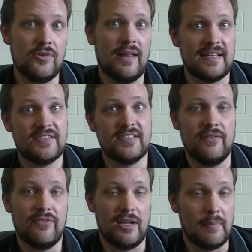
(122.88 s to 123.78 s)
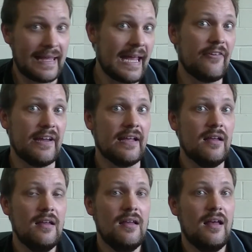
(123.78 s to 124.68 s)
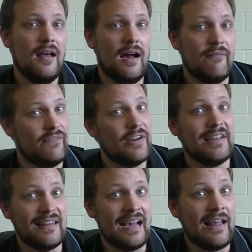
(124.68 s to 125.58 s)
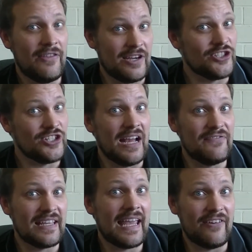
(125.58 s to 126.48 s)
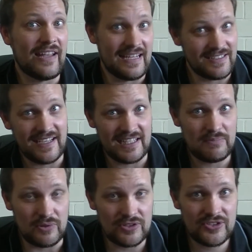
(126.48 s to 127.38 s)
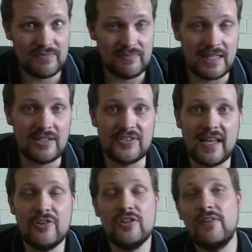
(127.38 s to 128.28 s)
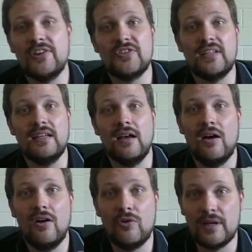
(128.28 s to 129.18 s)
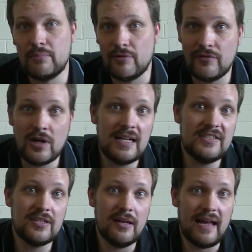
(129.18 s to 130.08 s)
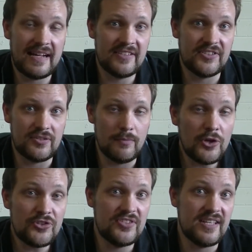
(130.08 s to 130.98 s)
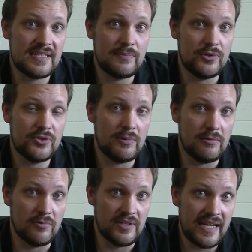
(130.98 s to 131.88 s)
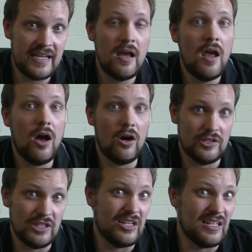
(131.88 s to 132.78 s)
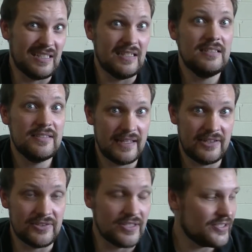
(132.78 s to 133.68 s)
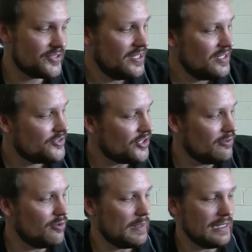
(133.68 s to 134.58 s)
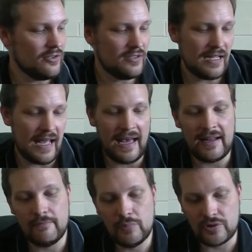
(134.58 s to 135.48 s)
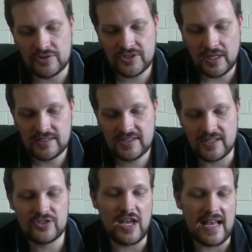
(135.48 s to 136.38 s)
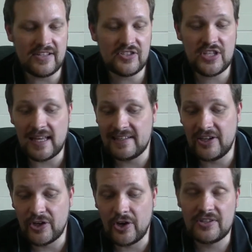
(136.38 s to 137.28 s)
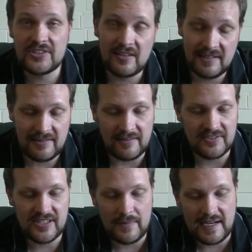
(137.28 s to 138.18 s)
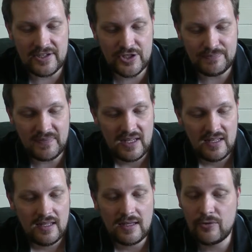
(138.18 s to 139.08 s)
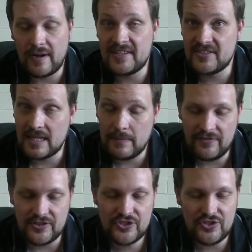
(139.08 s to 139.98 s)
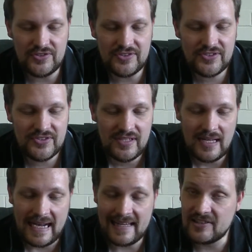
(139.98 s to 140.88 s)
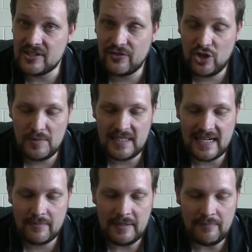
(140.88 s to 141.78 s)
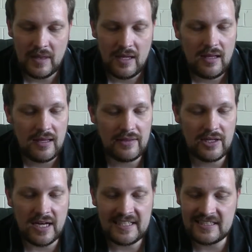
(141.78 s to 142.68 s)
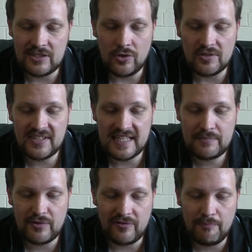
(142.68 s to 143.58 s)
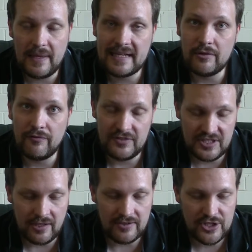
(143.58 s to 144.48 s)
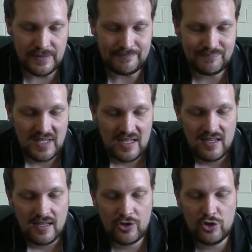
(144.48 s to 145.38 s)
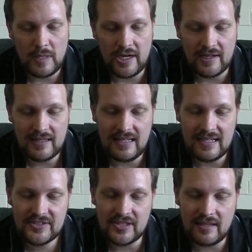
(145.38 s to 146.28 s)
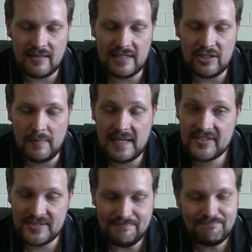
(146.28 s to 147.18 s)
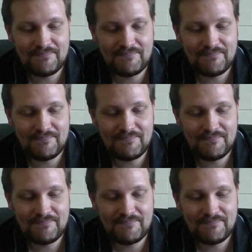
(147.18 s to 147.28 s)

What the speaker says: all that stuff that I'll be carrying, I'm very glad that I don't have to carry any textbooks, because our university already provides access to most of the textbooks that will be online. Thank goodness. So we'll be looking at books such as Tallyno Clocker's Clinical Examination, Gray's Anatomy for Students, Atlas of Human Anatomy, the Guyton and Hall Textbook of Medical Physiology, Kumar and Clark's Clinical Medicine,